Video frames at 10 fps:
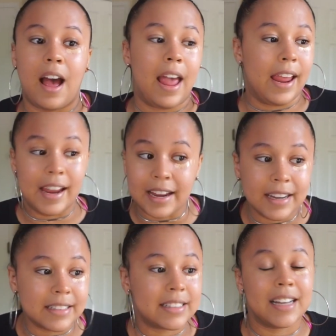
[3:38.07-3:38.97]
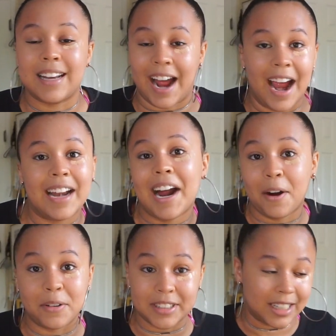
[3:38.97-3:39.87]
8 to 9
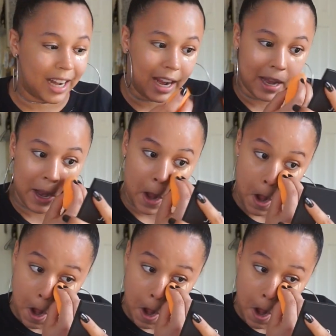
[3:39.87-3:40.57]
hours a night.